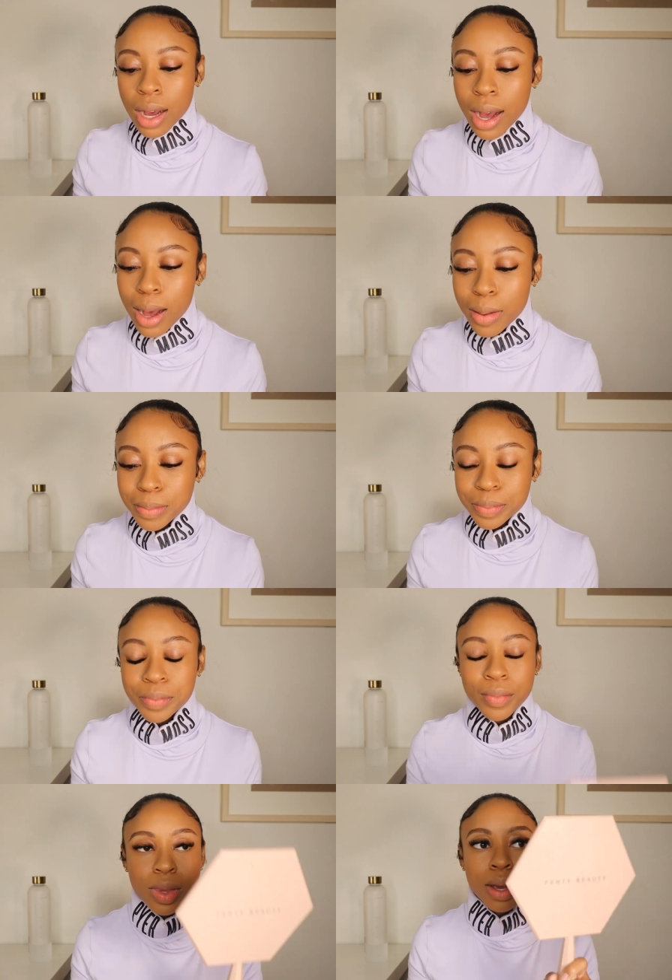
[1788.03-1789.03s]
Um,
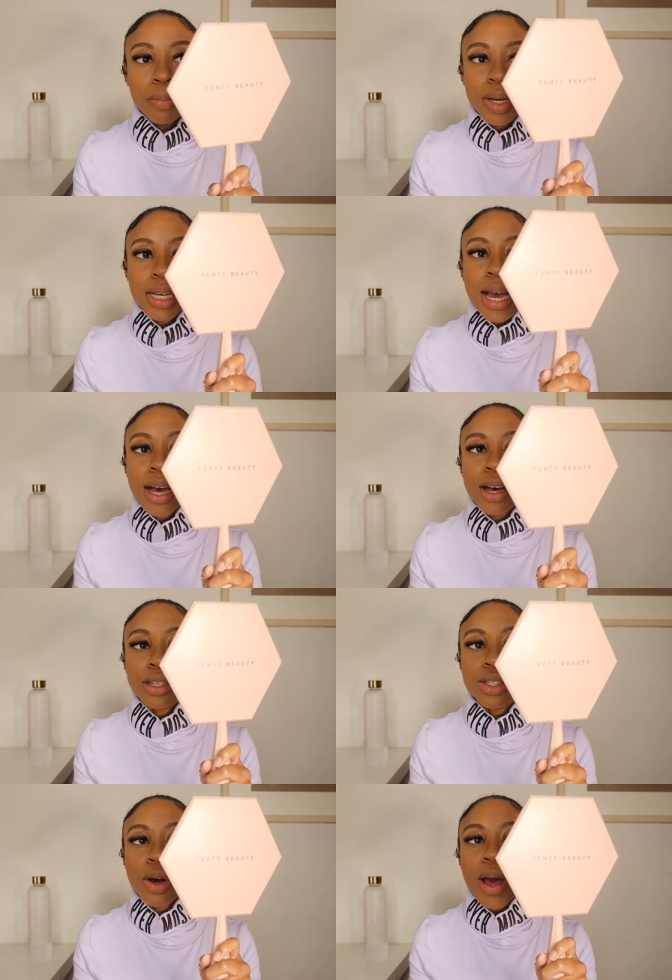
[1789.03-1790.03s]
but yeah,
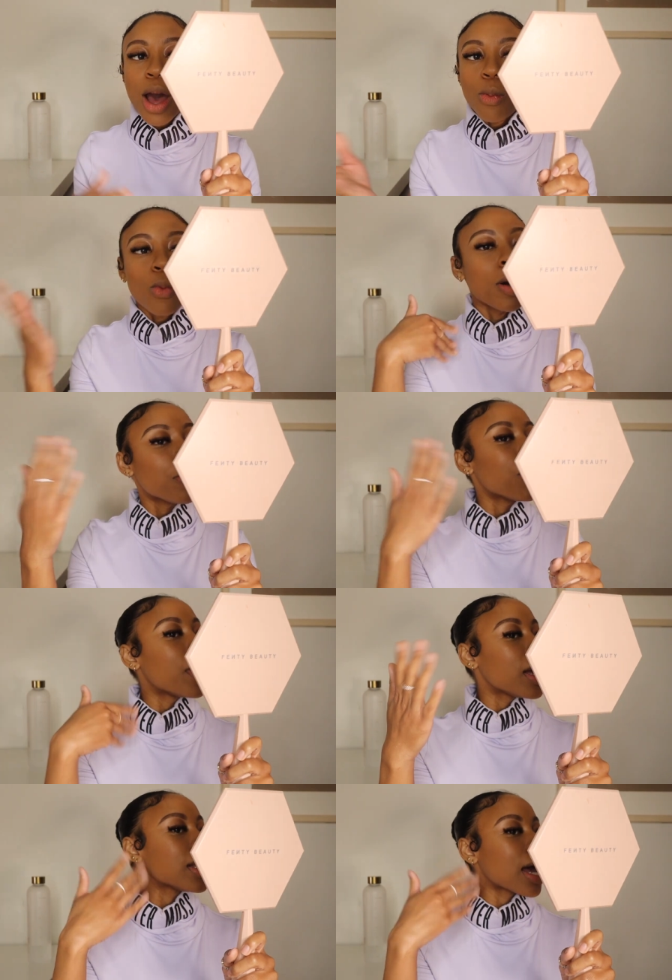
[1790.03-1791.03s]
so at one point,